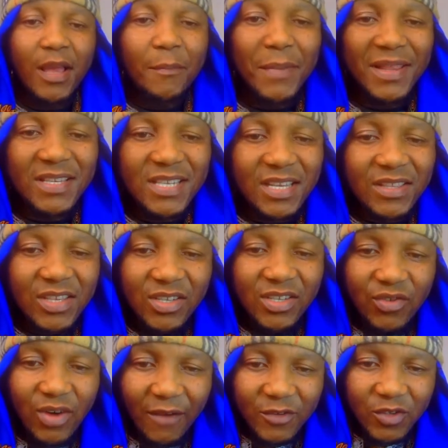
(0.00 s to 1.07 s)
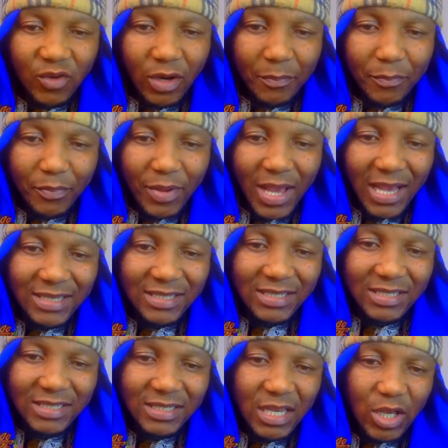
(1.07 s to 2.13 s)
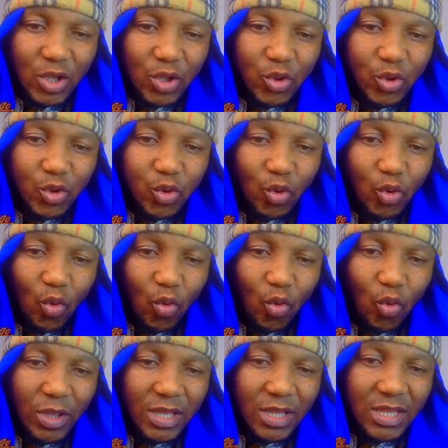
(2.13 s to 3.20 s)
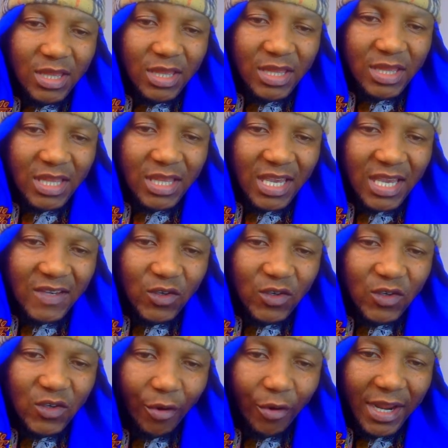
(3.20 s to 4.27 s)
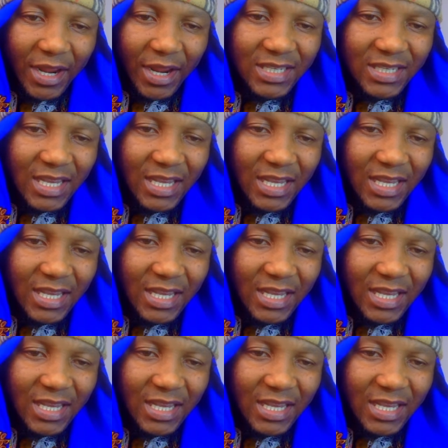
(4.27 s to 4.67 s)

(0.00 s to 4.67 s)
But let's say this graph is gonna pass through these coordinates.